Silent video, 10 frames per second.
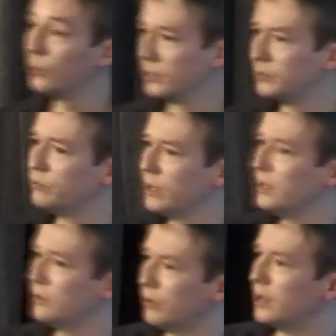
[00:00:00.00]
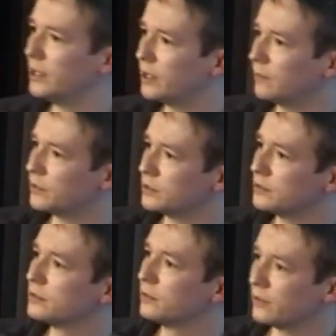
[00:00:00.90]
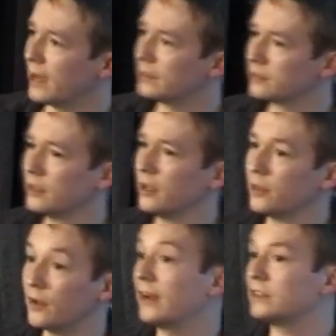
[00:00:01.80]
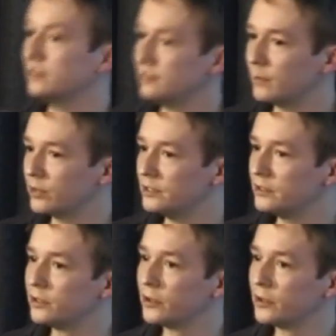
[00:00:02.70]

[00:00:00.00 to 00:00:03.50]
we can be really, really confident that they're actually separated,